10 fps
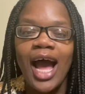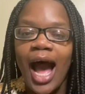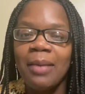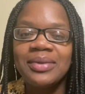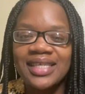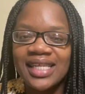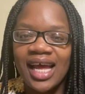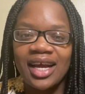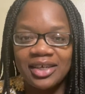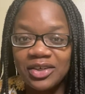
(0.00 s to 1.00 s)
I'm just
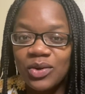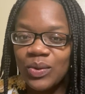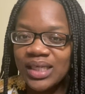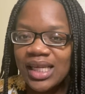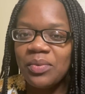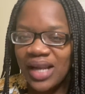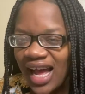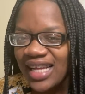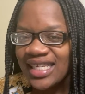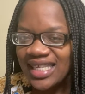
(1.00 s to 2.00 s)
like, do you see what
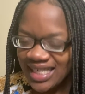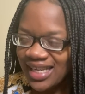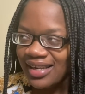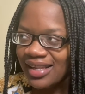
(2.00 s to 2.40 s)
I see?